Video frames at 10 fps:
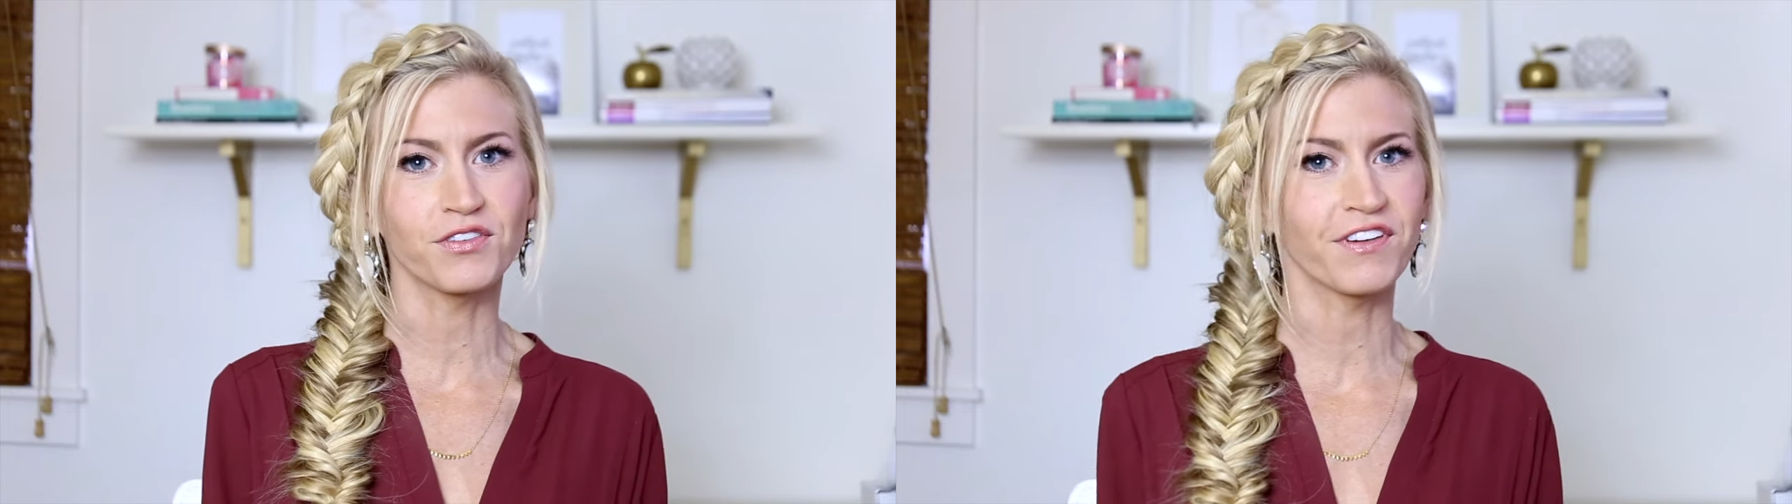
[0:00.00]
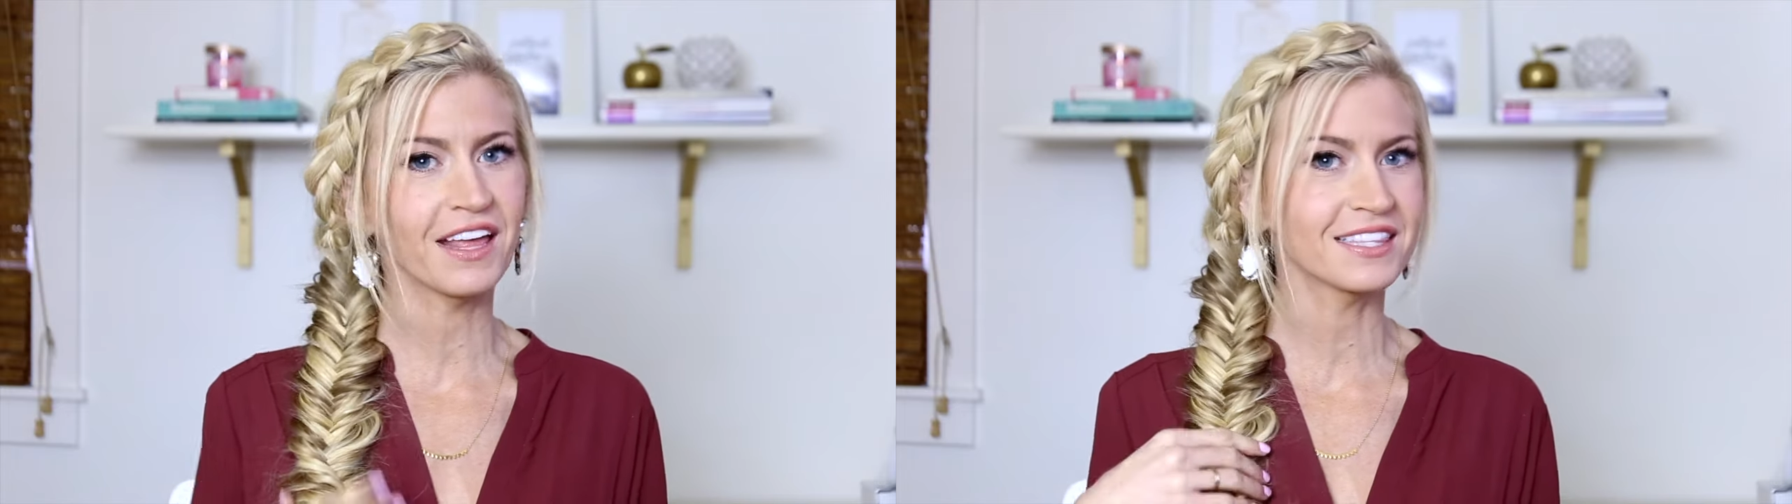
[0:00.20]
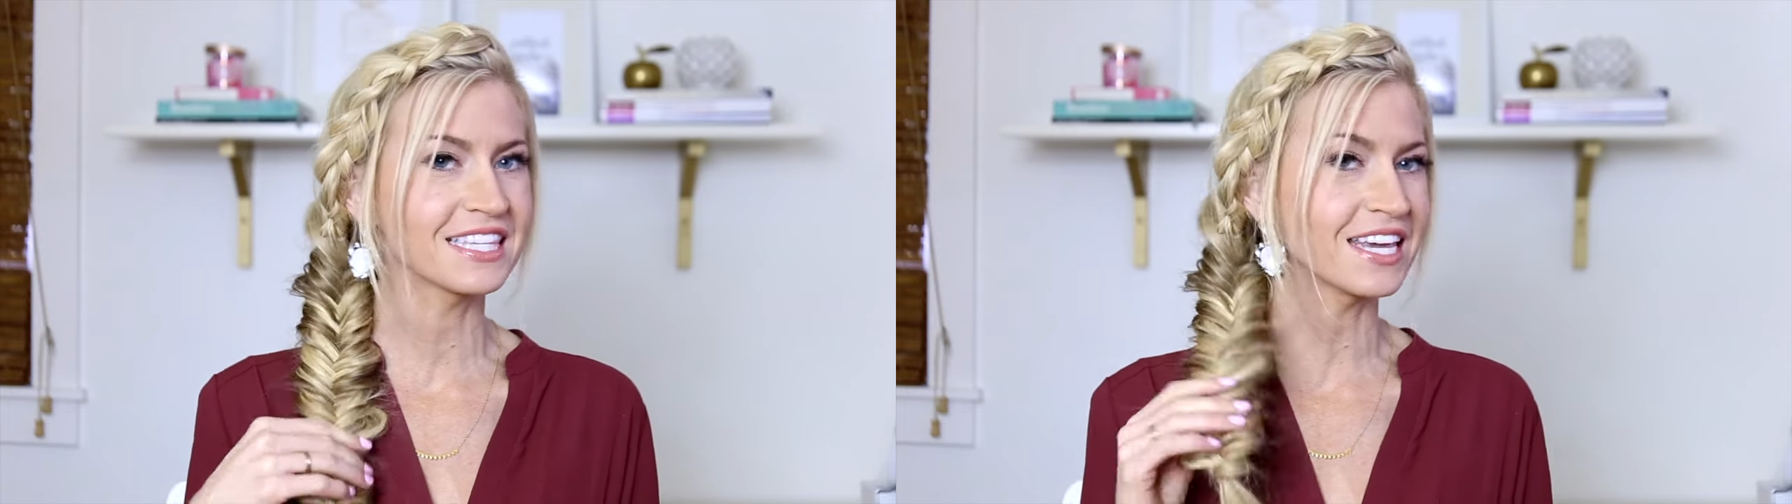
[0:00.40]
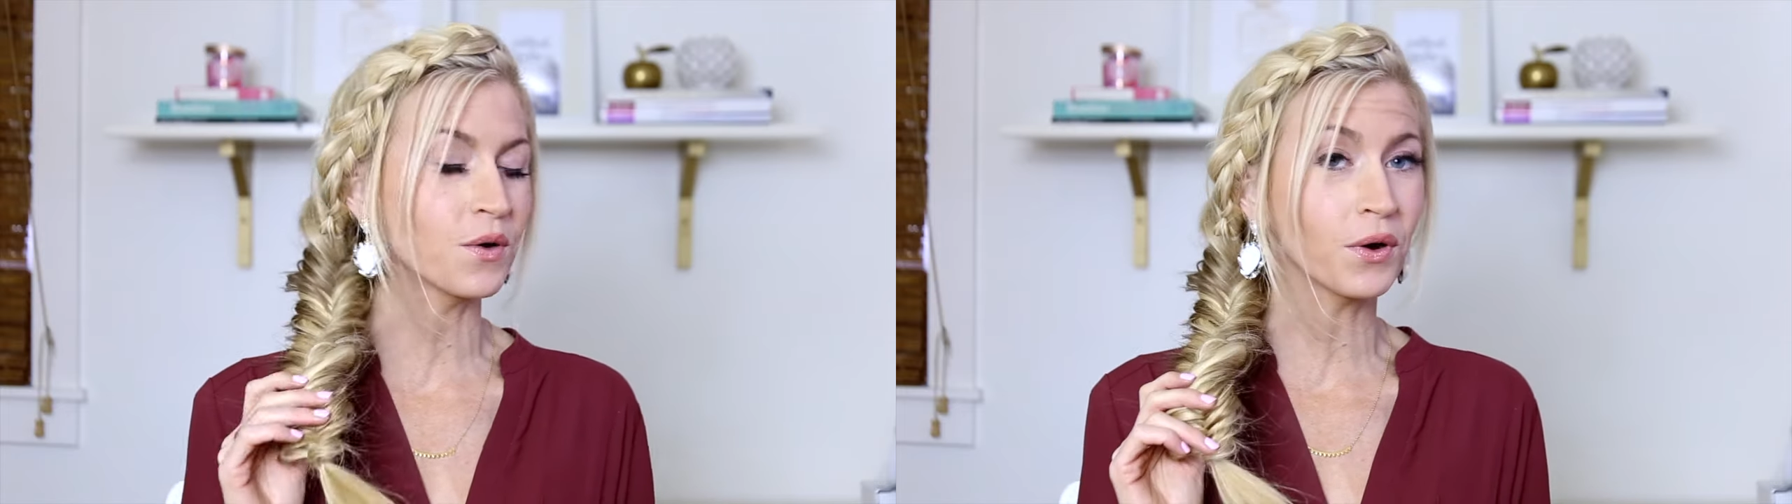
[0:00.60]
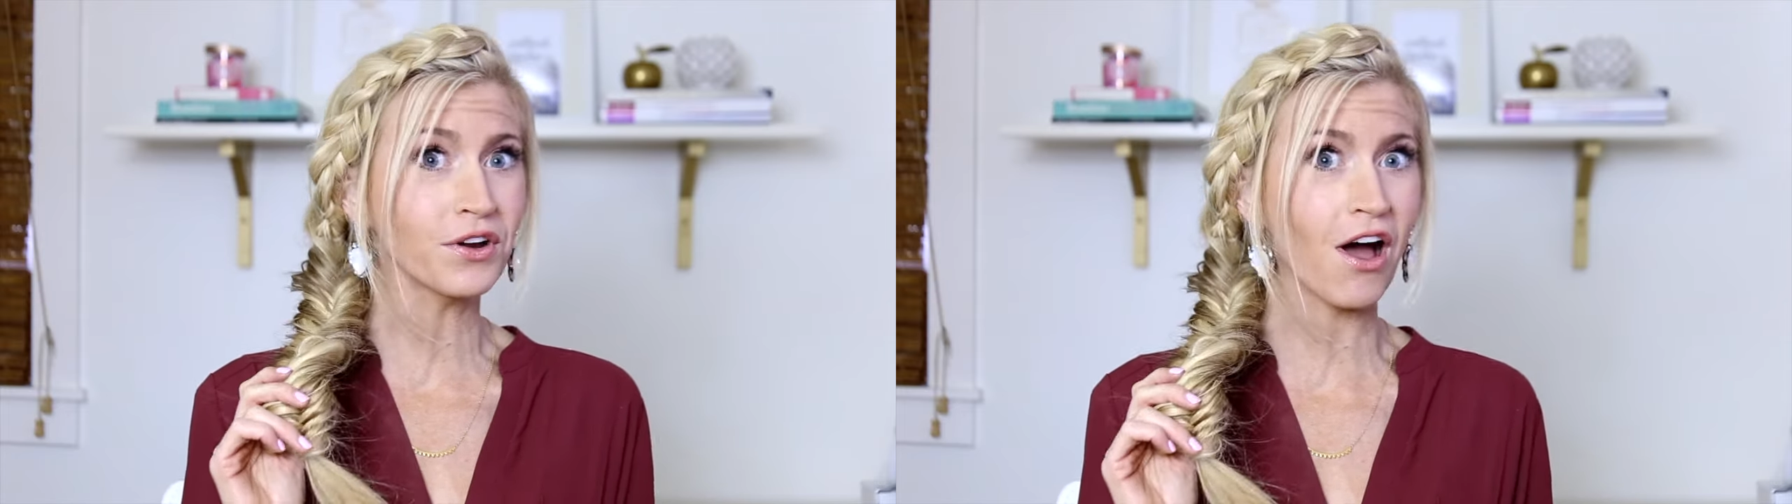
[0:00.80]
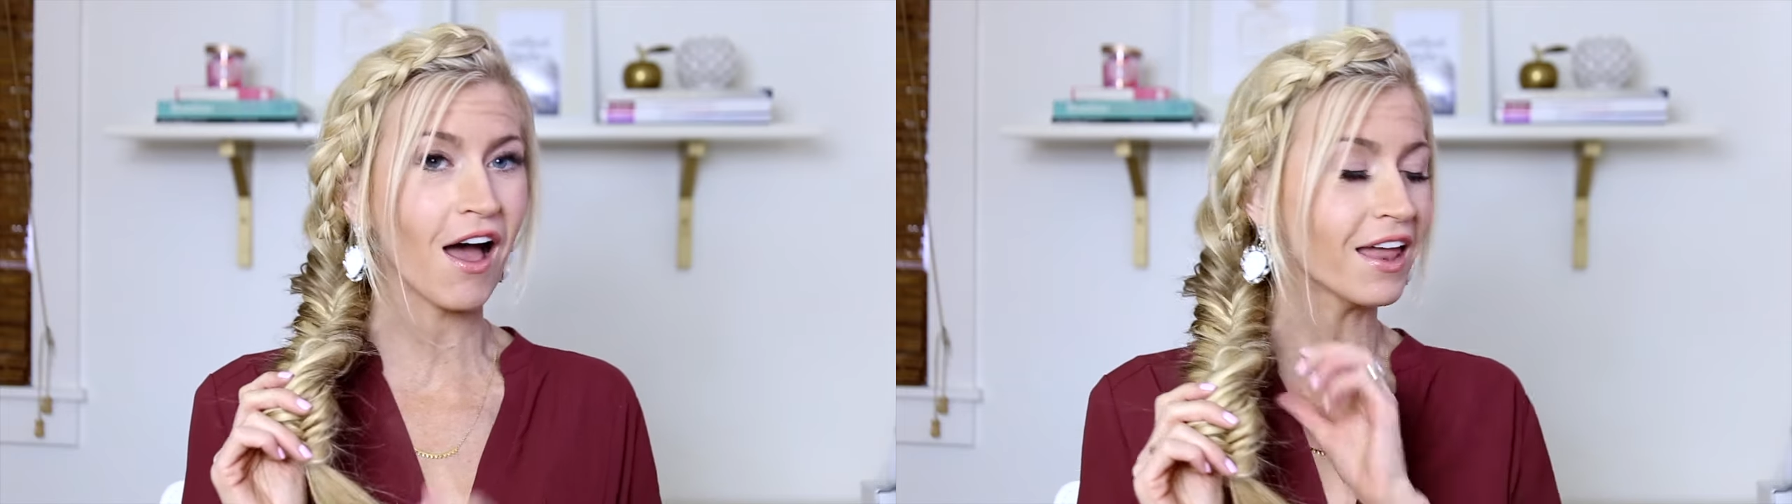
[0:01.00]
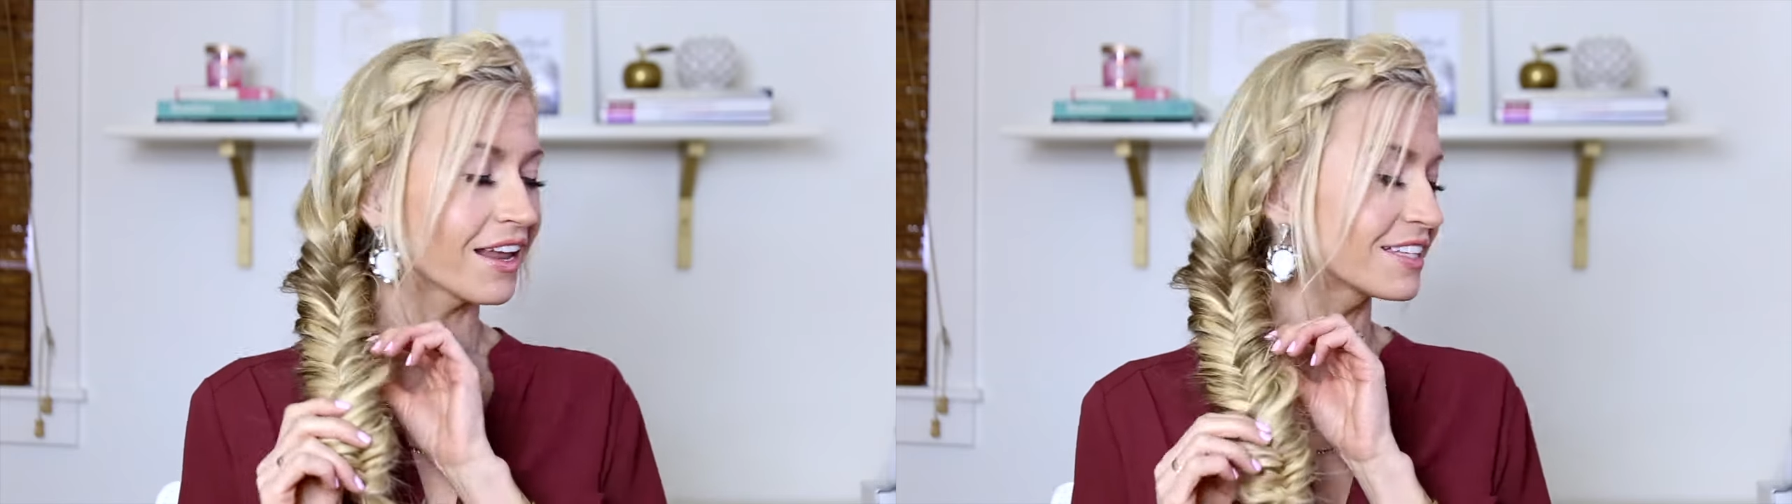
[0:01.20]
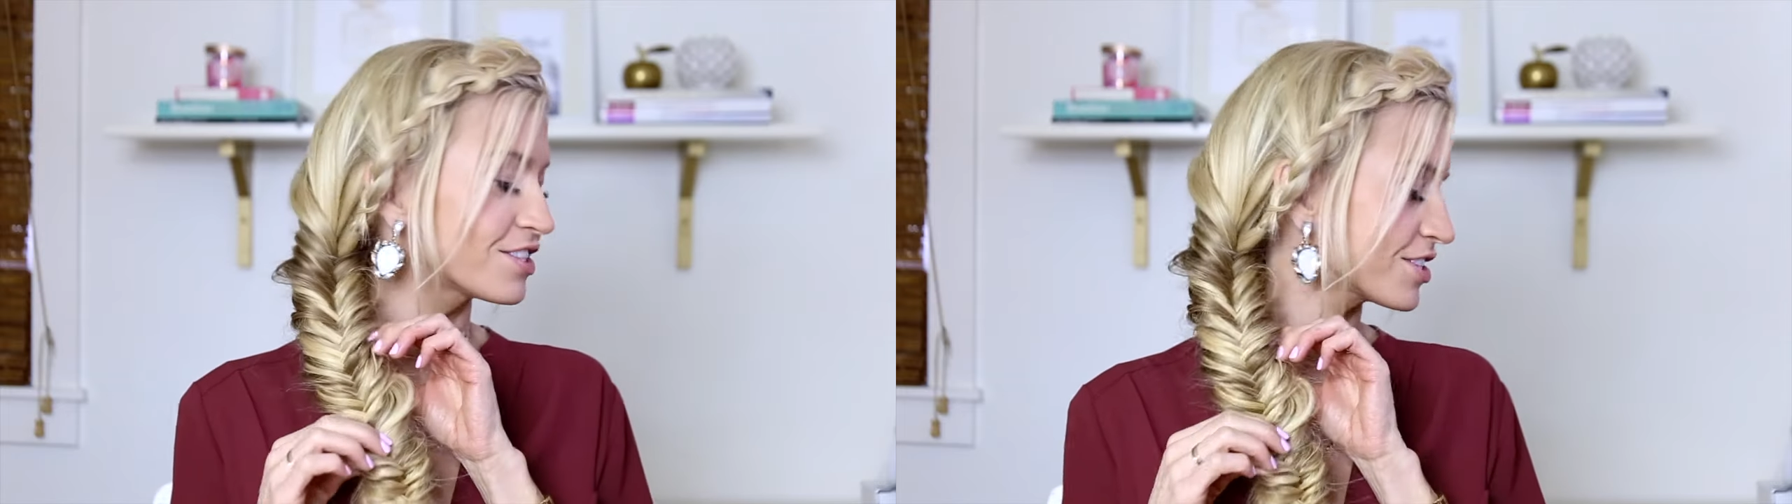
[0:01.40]
fancy or not.
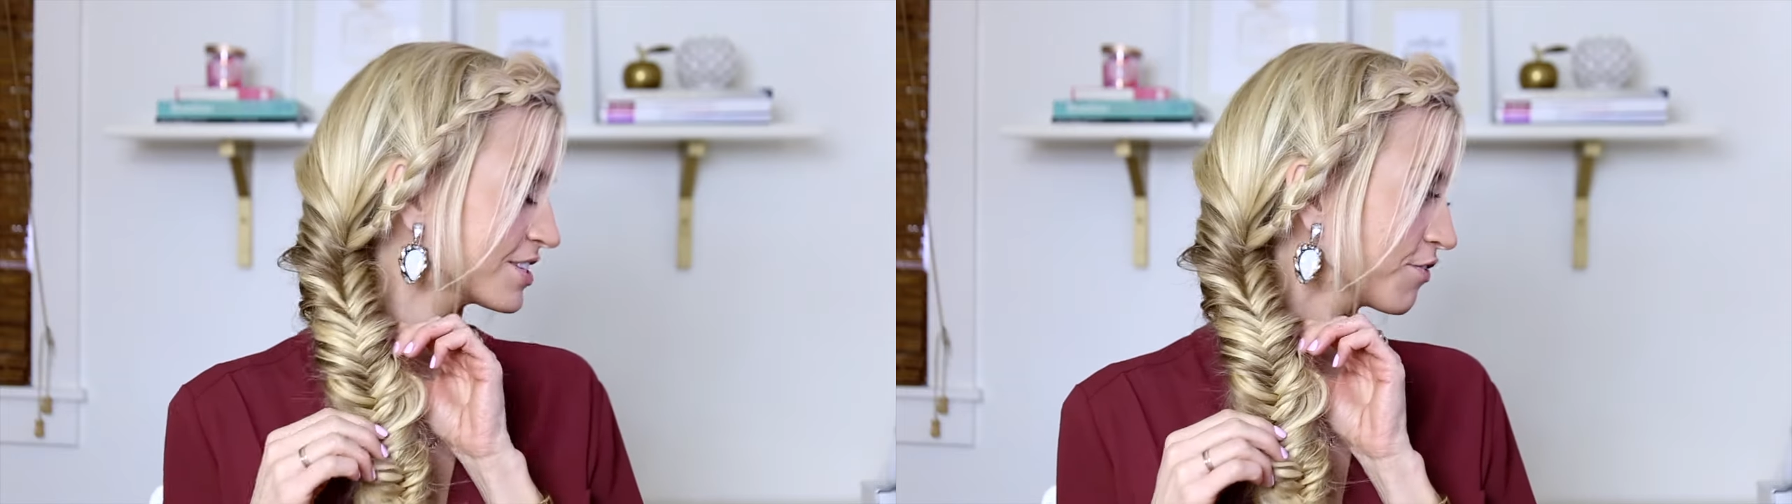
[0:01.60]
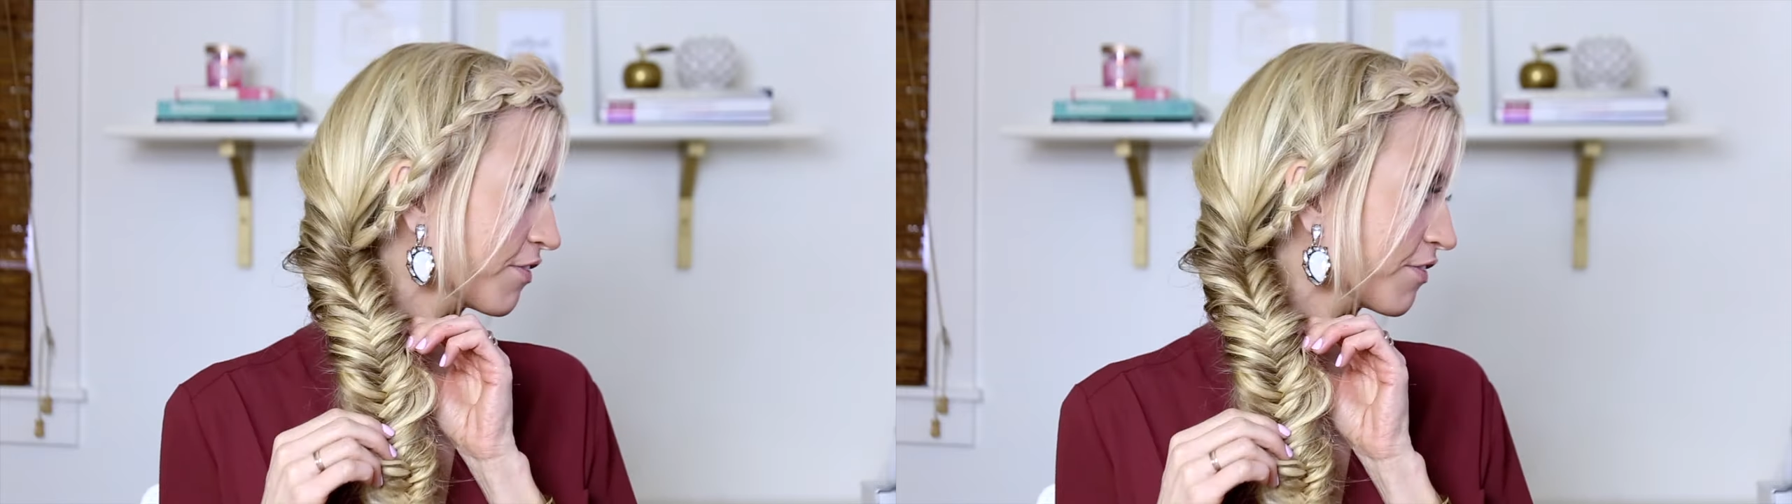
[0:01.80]
It's just a